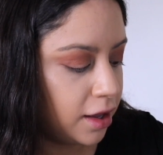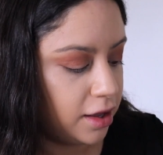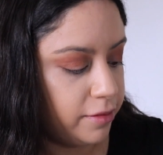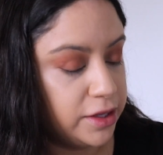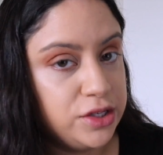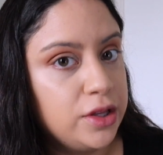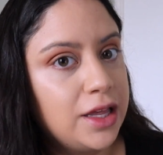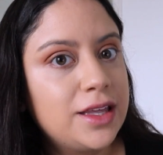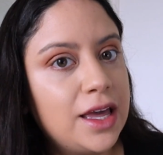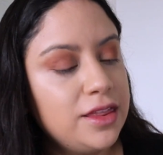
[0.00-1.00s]
and to
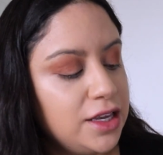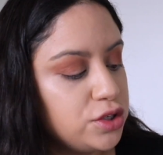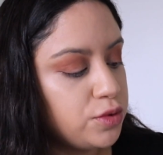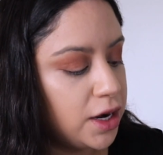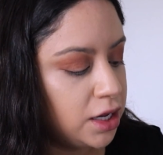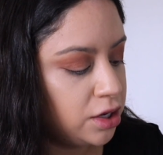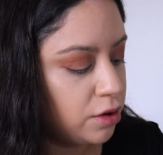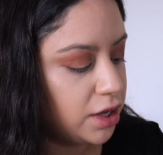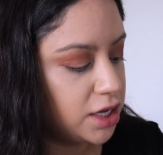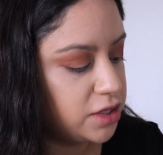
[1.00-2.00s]
like get things ready, you
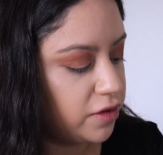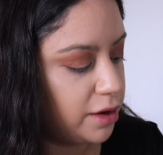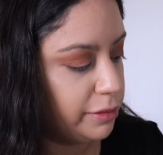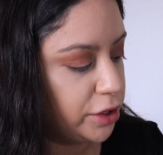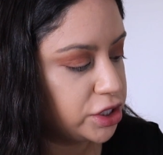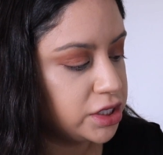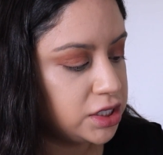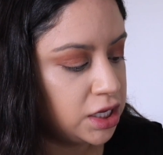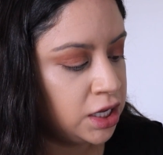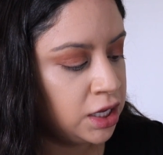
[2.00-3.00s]
know, in case of any
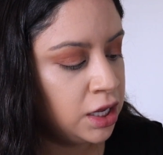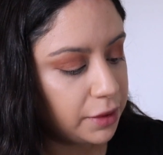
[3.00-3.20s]
emergency.